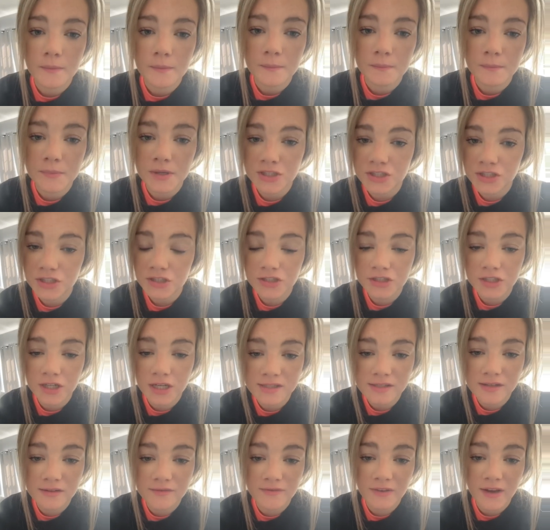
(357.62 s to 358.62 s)
Put your trust
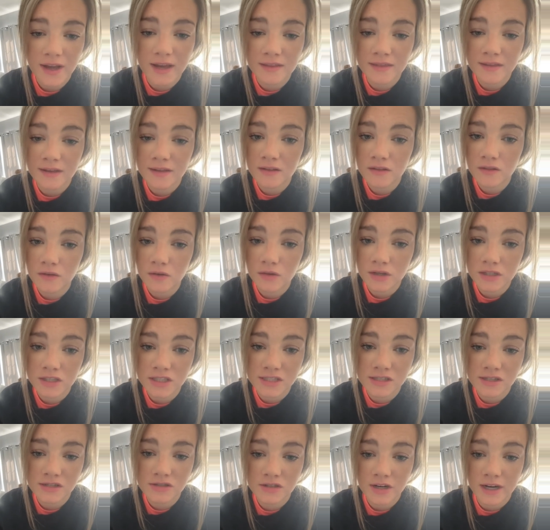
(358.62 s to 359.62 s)
and faith in the Lord
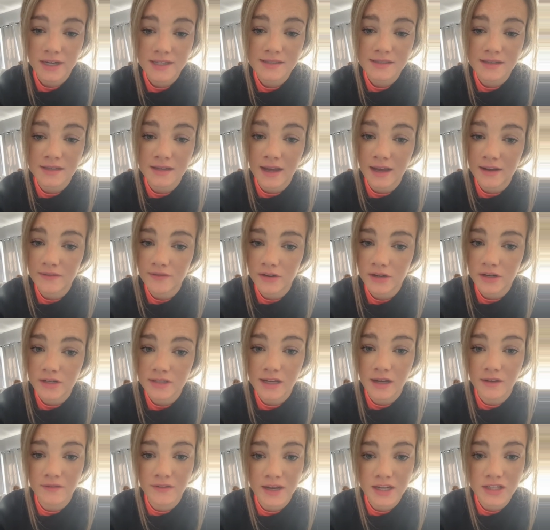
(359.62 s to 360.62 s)
Jesus Christ today for your
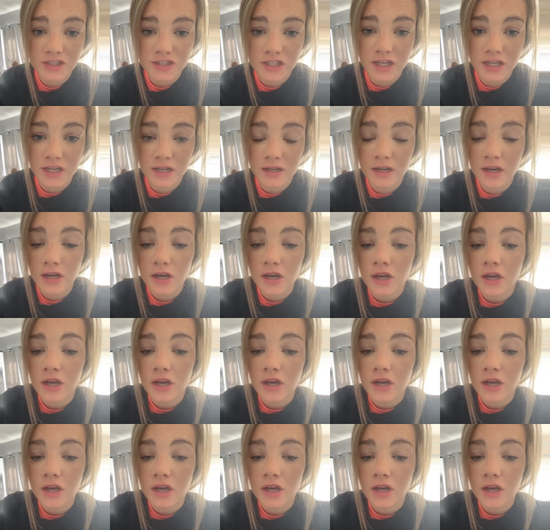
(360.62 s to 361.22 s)
salvation.